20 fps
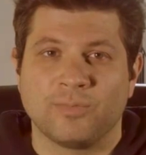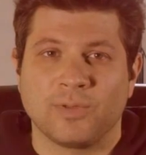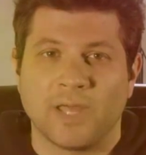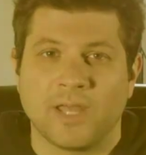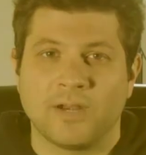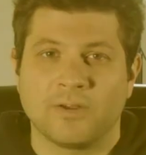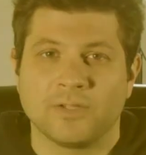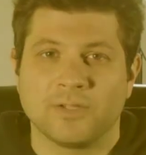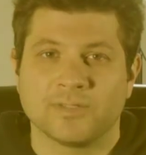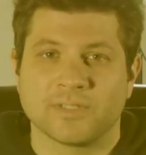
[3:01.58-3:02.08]

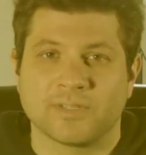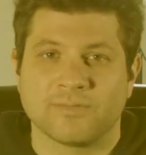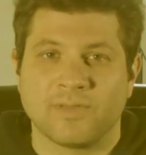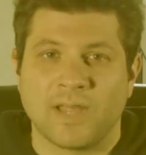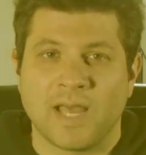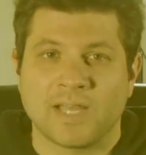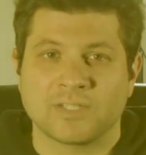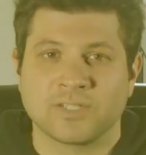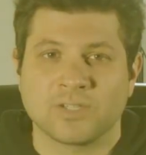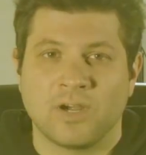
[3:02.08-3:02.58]
plan on using
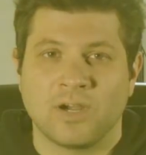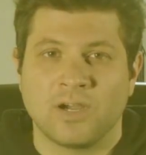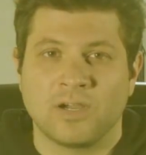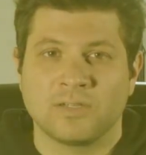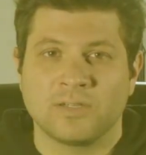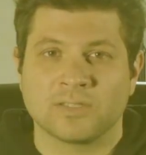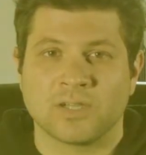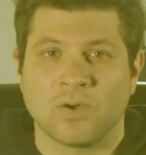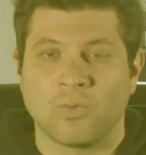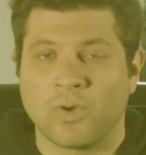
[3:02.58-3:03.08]

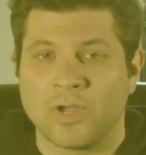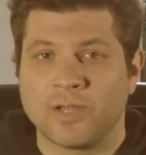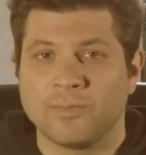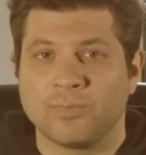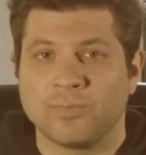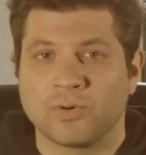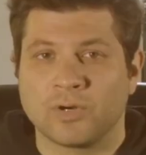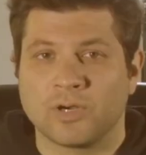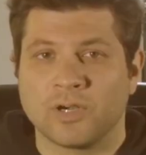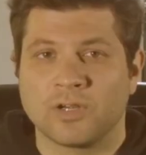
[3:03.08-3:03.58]
flashcards, a
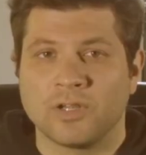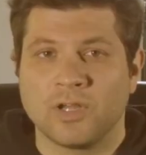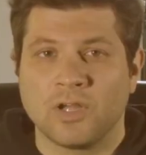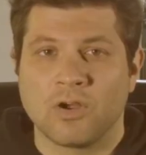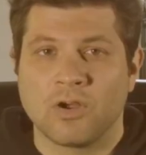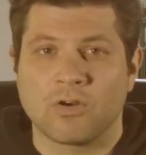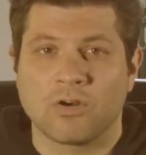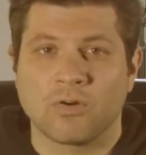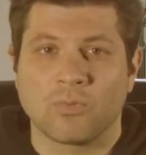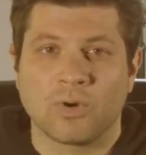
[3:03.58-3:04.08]
whiteboard,
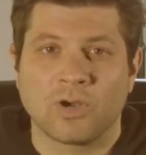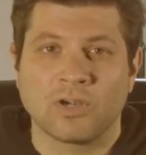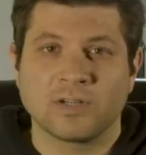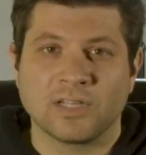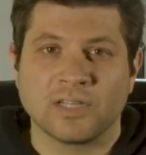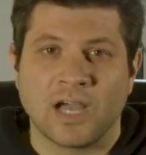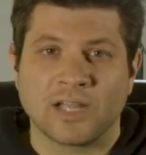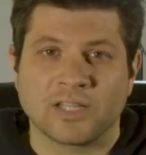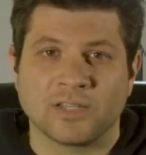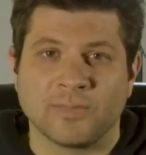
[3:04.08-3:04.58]
or a Word
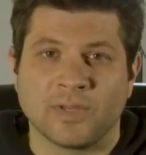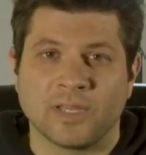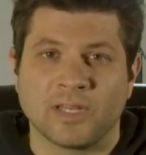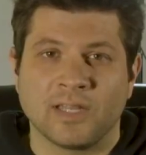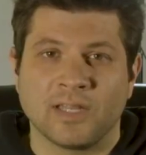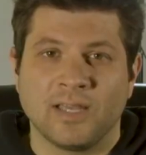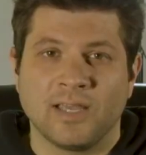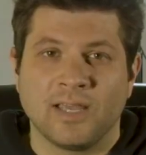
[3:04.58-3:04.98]
document,